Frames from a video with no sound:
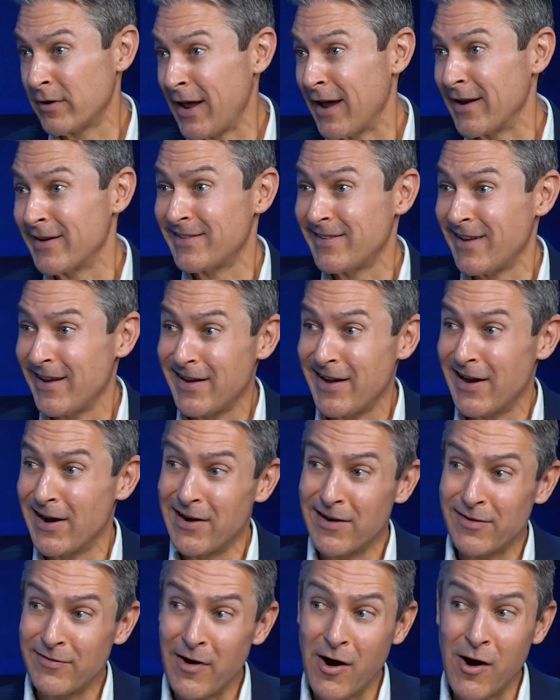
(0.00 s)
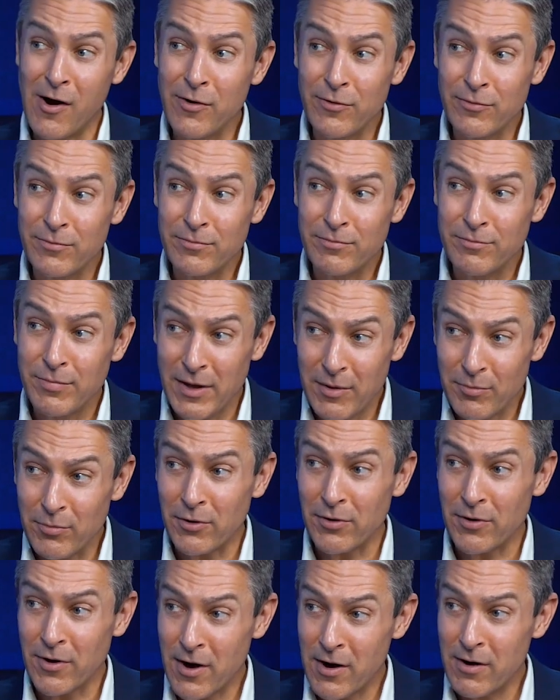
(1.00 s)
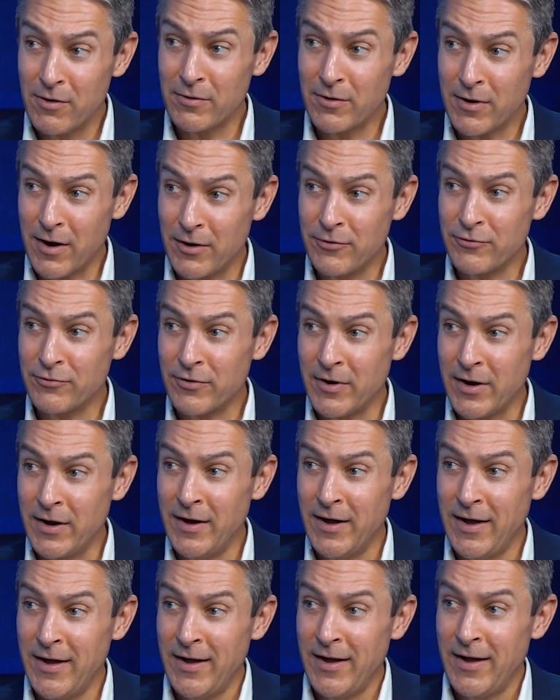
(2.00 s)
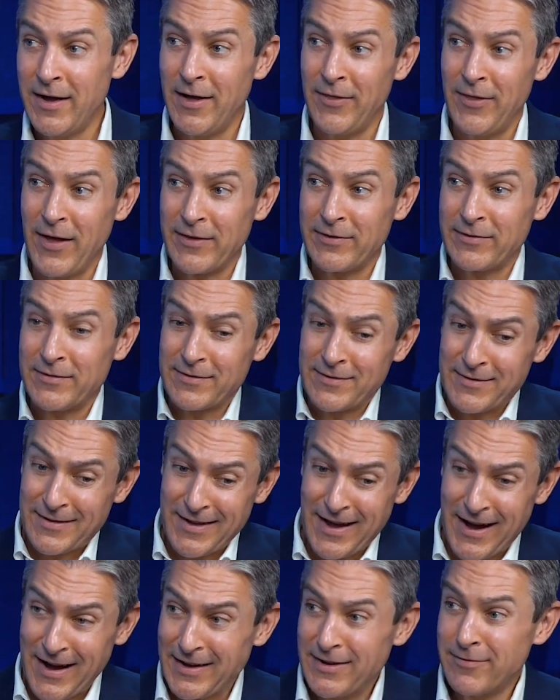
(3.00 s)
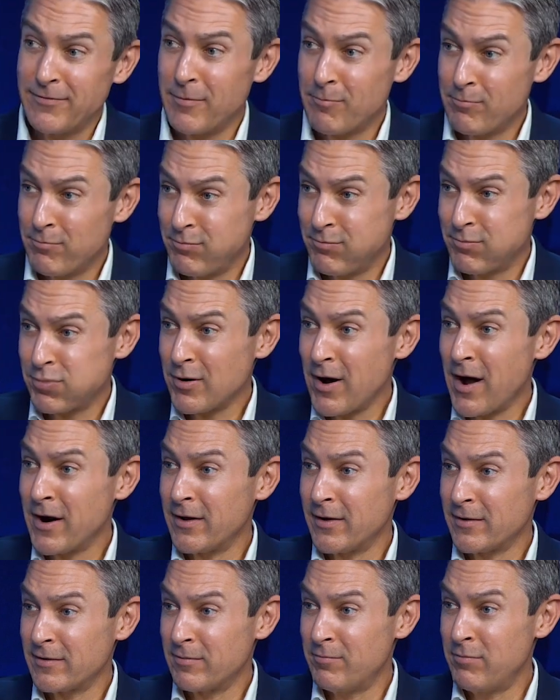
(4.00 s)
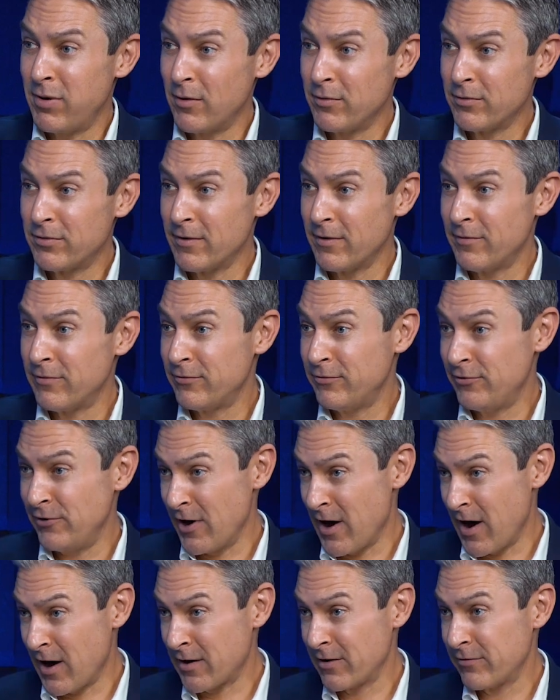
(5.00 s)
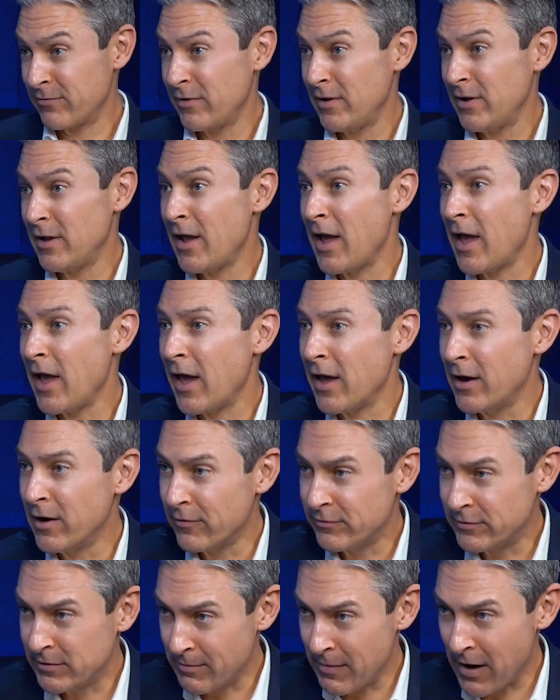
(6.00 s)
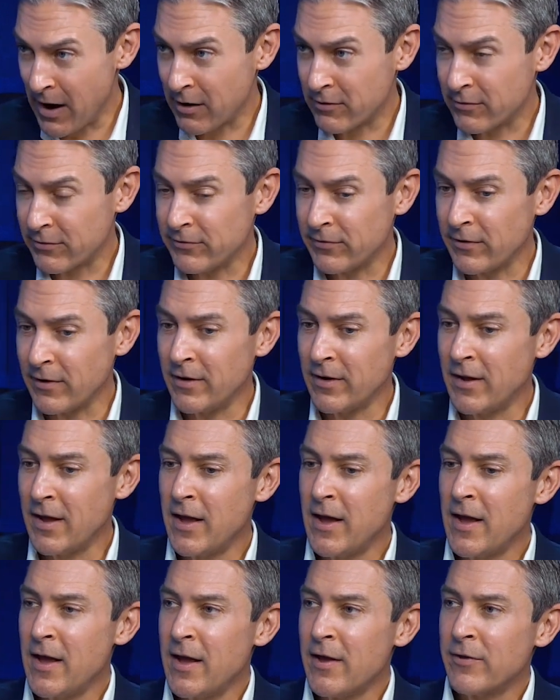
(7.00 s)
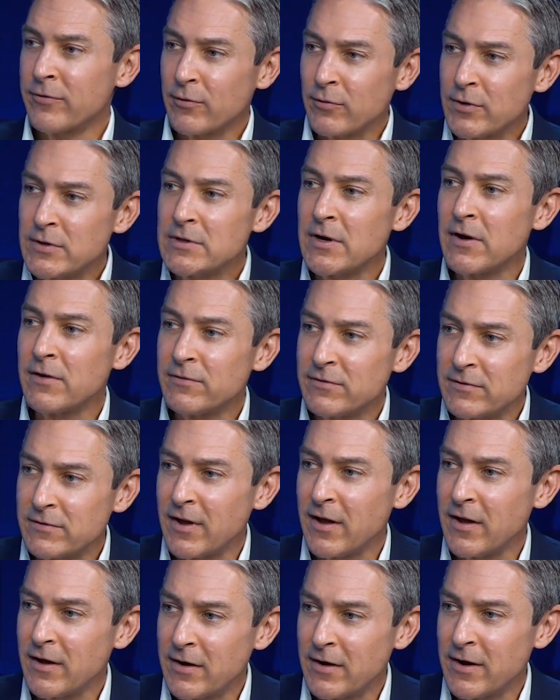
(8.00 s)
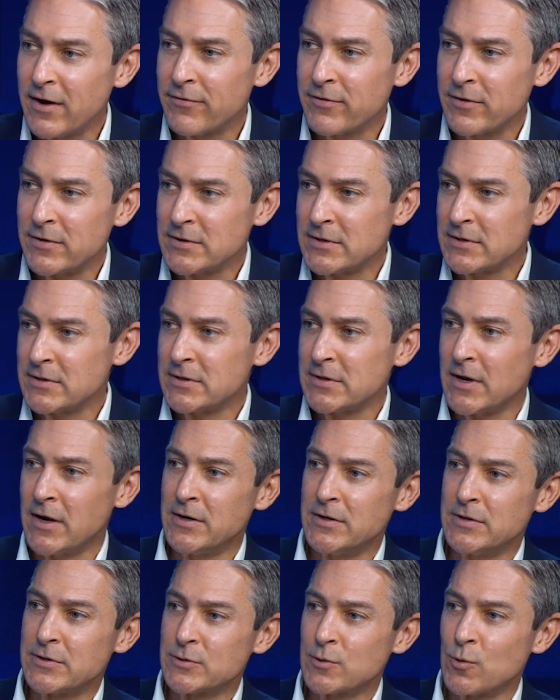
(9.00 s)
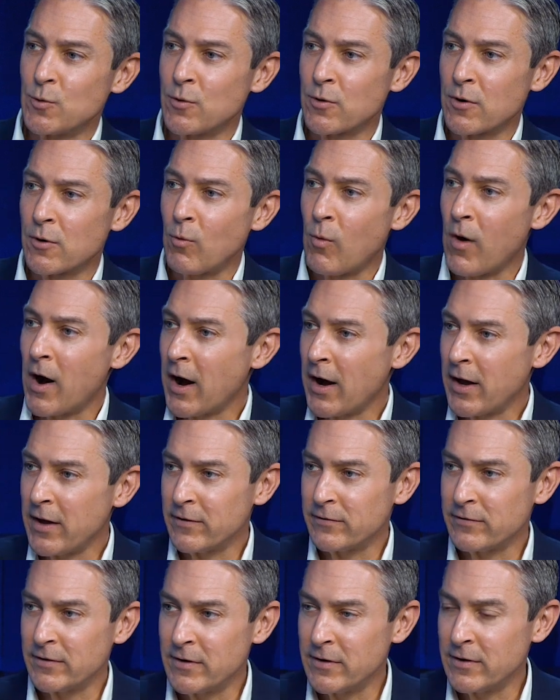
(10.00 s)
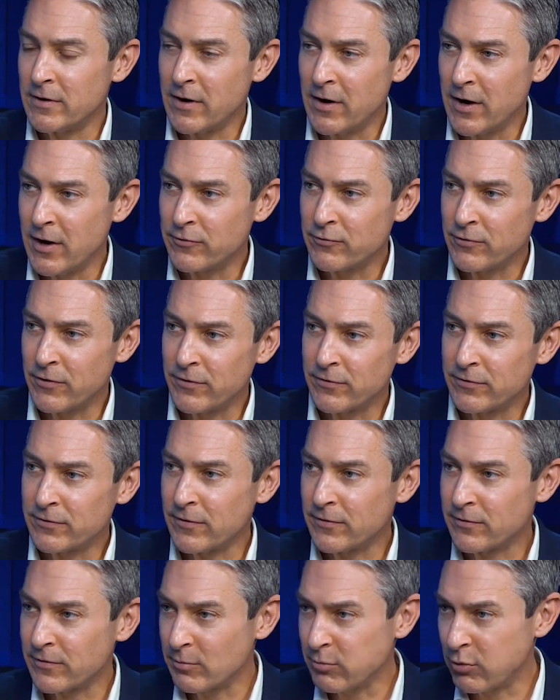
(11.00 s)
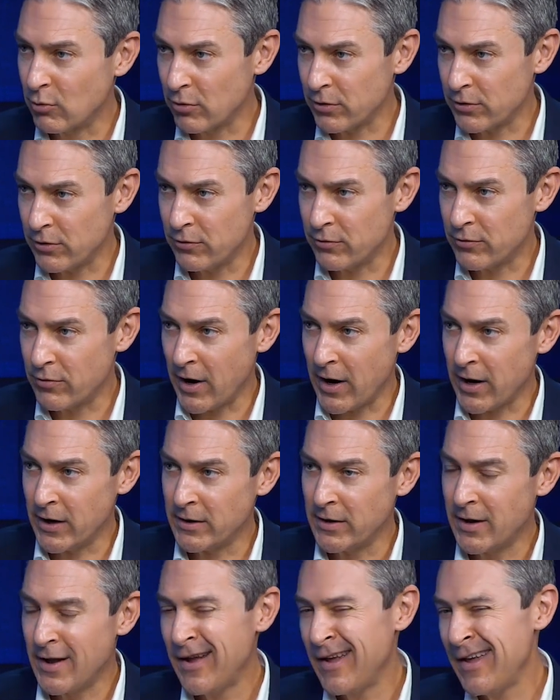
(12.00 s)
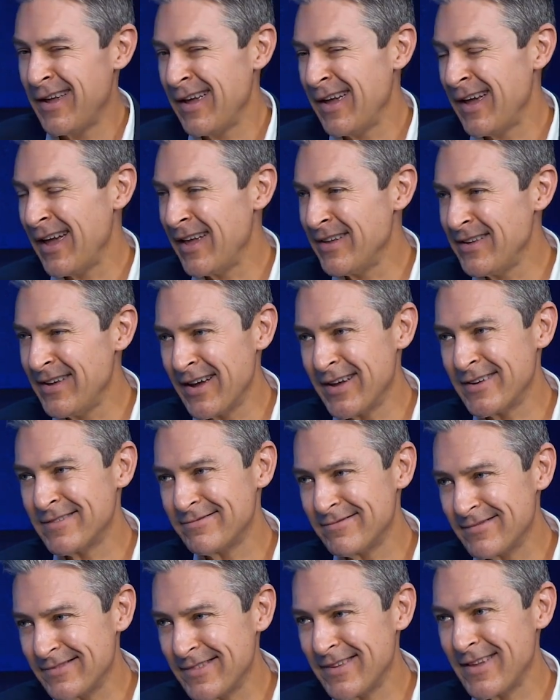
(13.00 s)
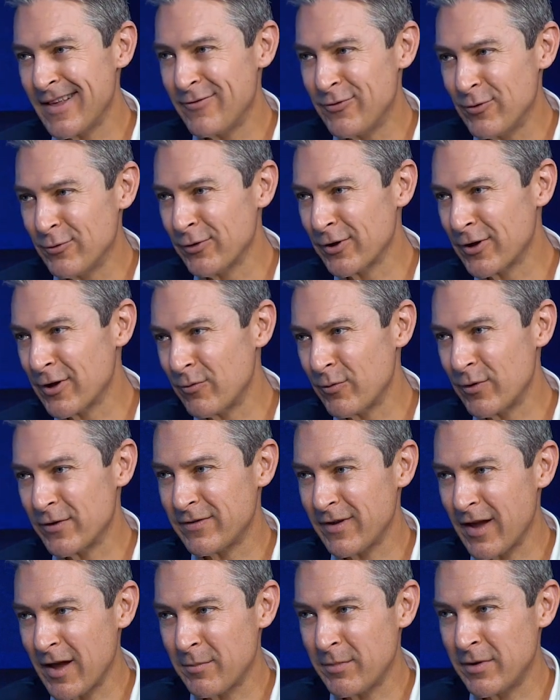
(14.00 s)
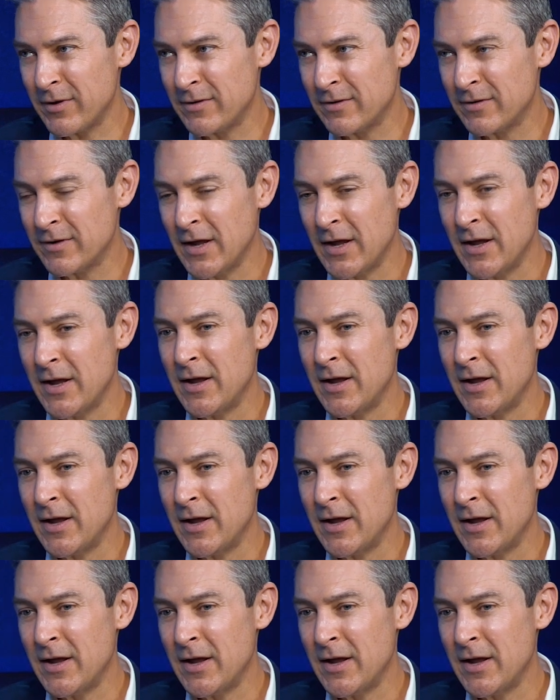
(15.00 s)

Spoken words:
on how to take care of our own people, our own country. And that's kind of a product both of geography and of democracy. So it does take an effort to underscore why is it in our interest to support Ukraine. And yet, if you look at what's happened,